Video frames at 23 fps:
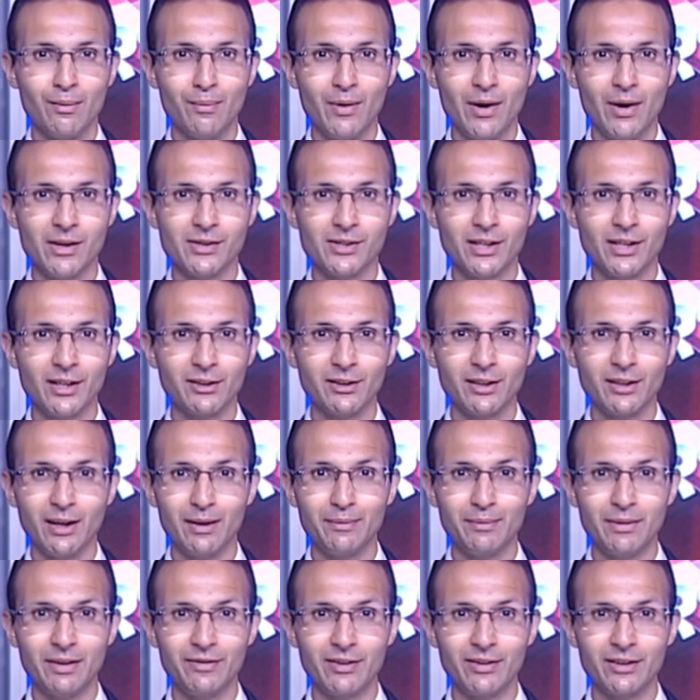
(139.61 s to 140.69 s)
President
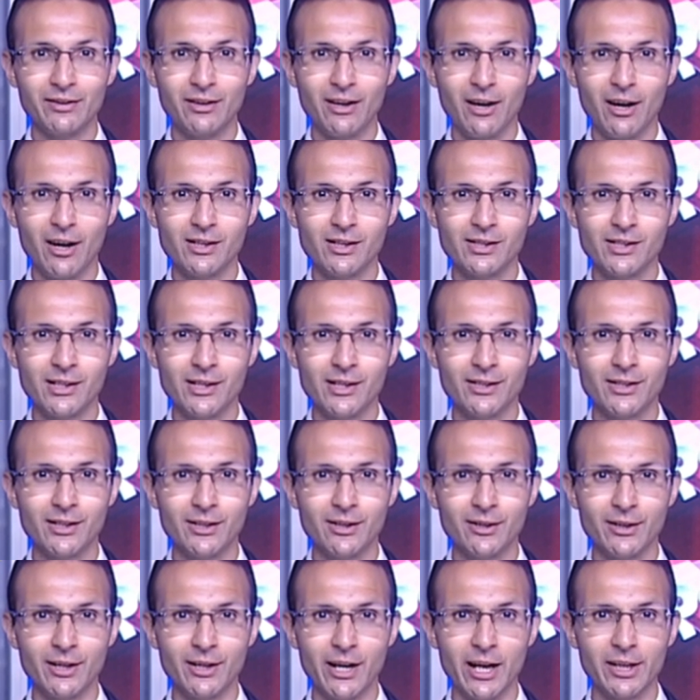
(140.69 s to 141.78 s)
Abdel Fattah
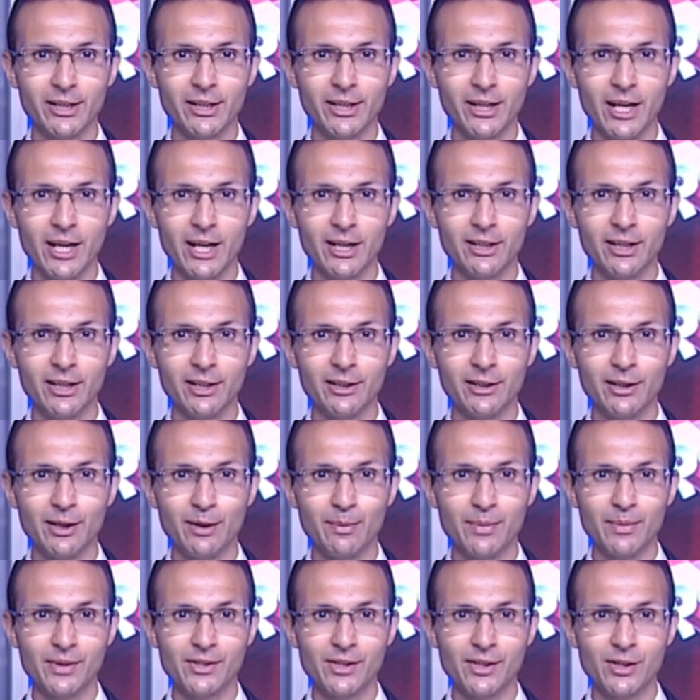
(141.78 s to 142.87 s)
al-Sisi congratulated
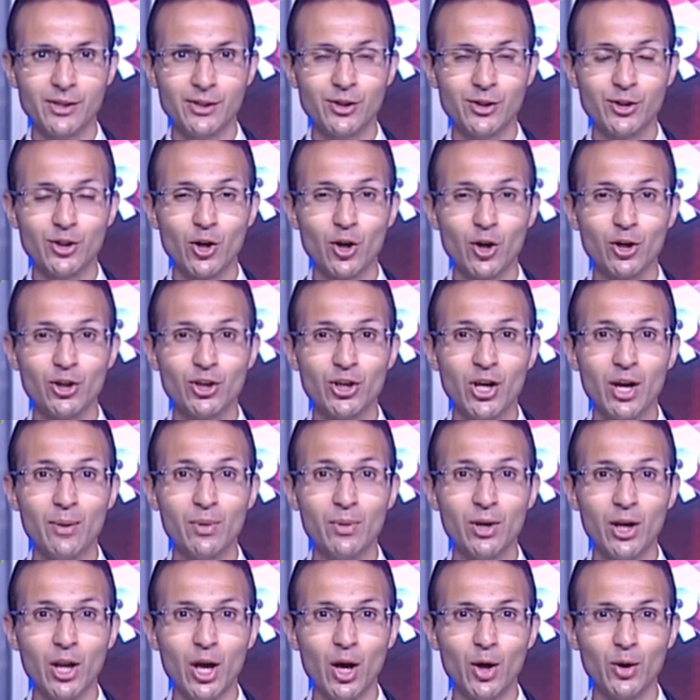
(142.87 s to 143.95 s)
Mrs. Giorgia
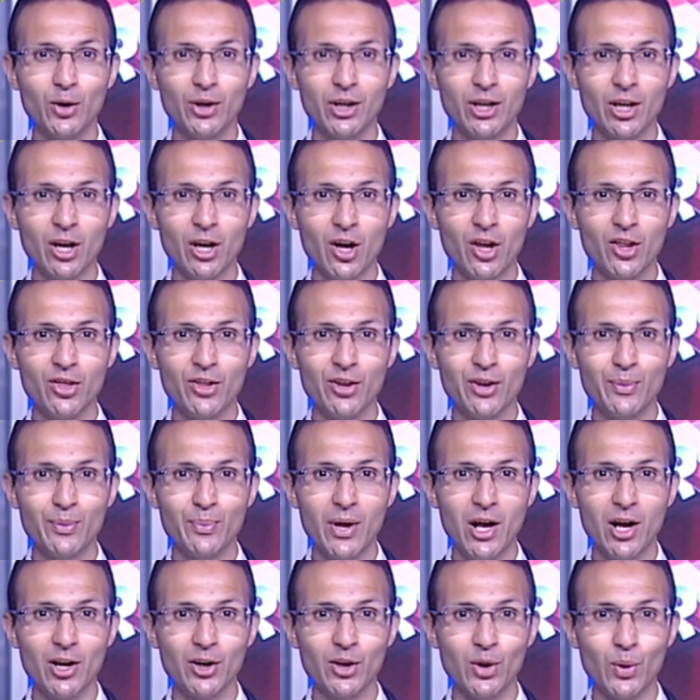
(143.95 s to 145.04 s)
Meloni on the
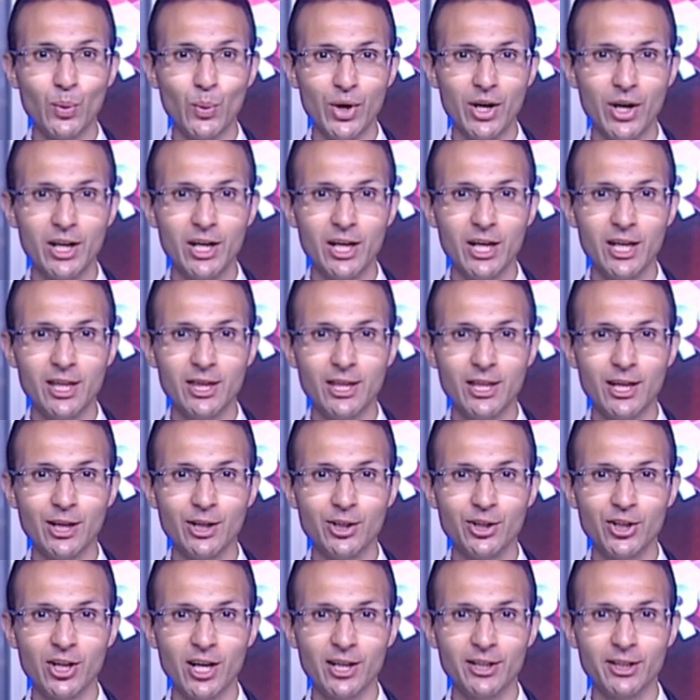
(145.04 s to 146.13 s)
party win in
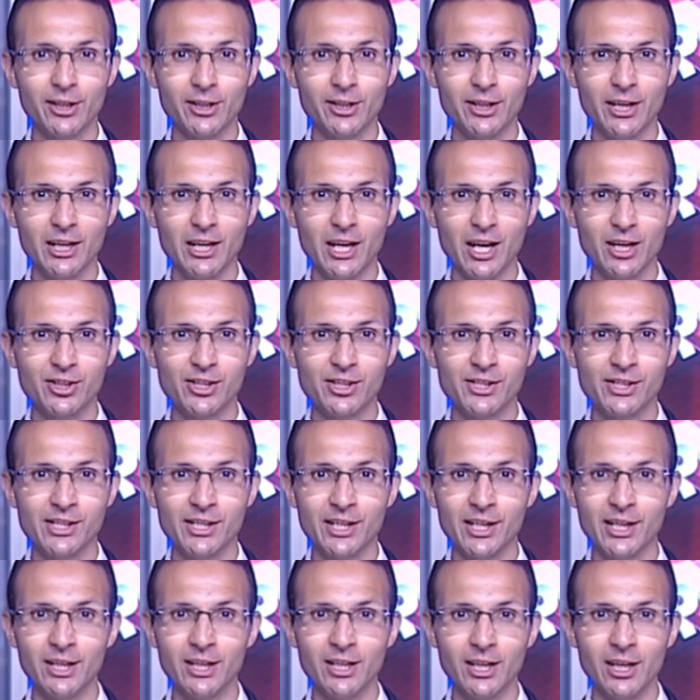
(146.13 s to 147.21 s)
the general elections
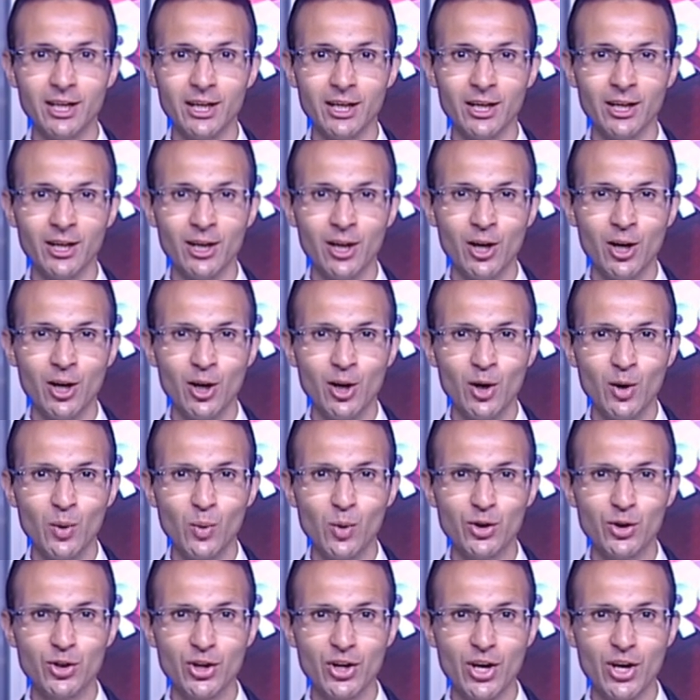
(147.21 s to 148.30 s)
in Italy,
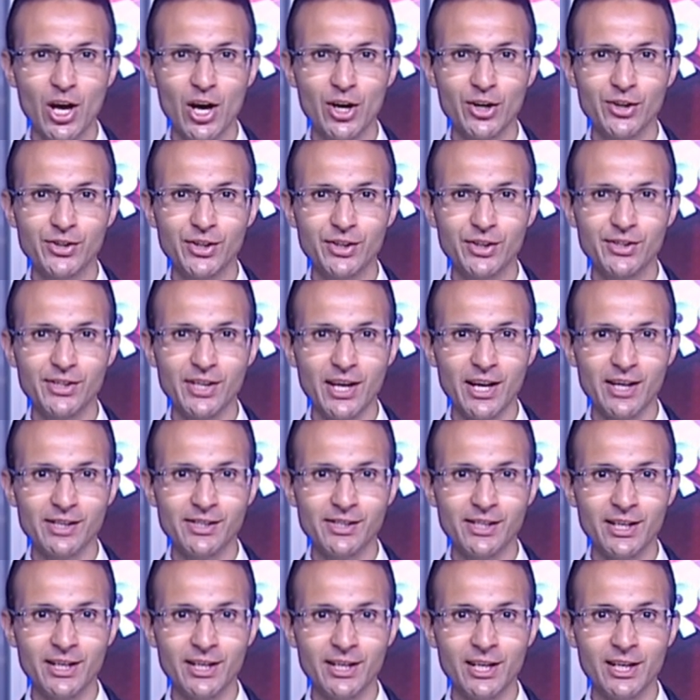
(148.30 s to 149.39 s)
wishing her
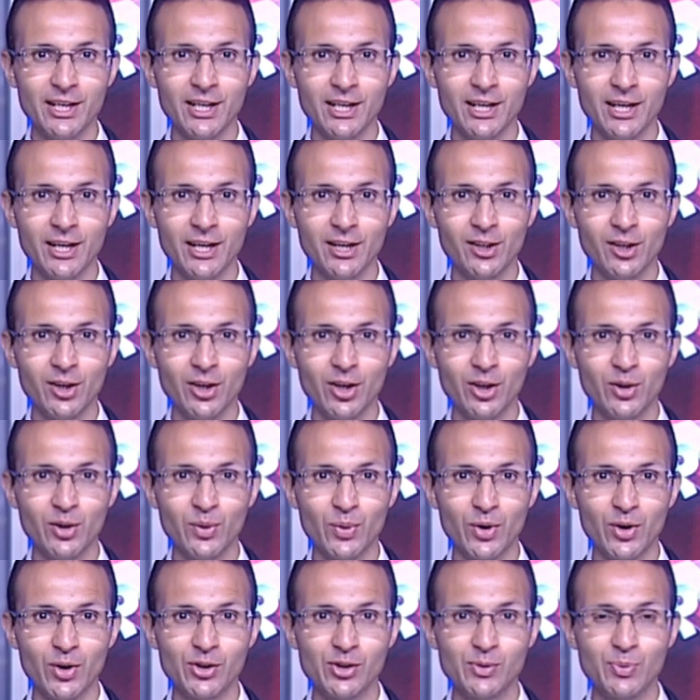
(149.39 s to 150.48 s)
success in leading Italy
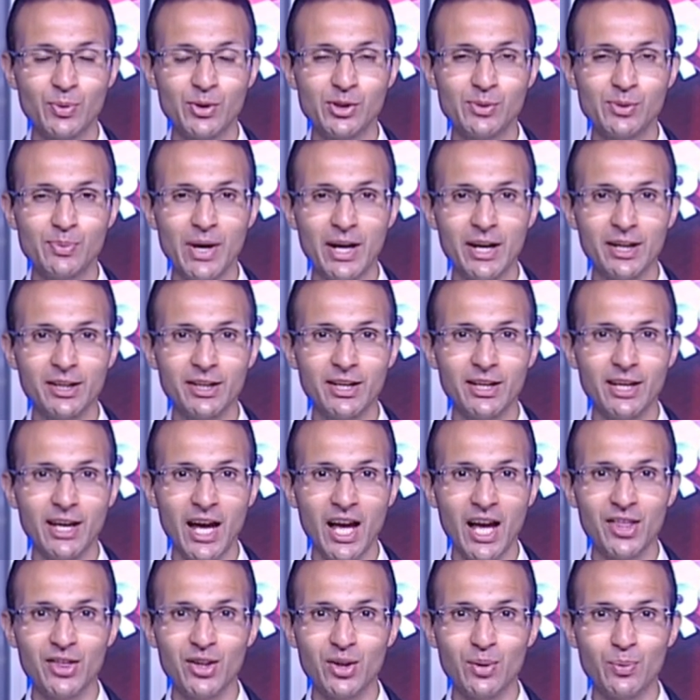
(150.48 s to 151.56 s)
towards prosperity
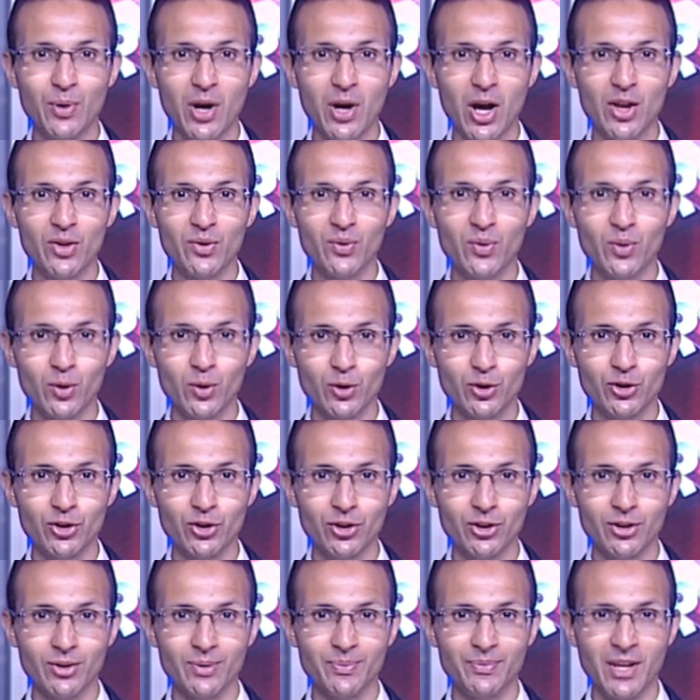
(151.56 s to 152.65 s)
and the bright
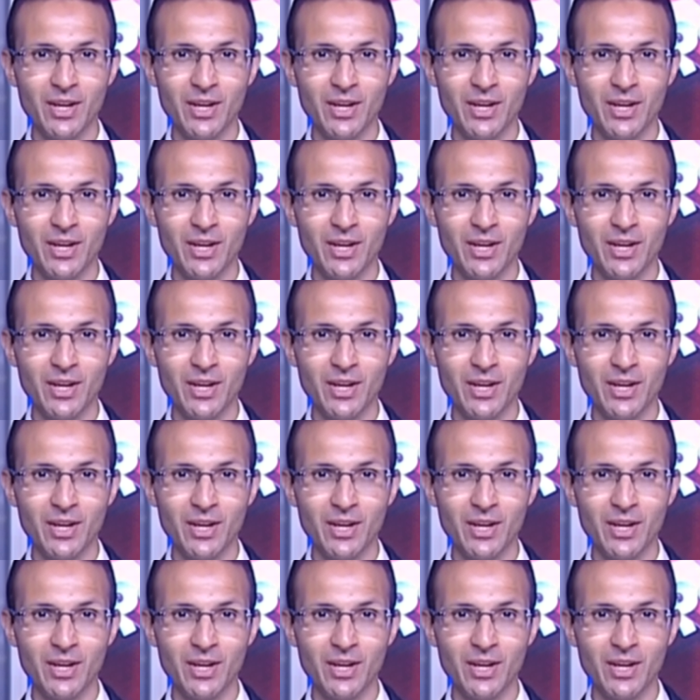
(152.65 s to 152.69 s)
future.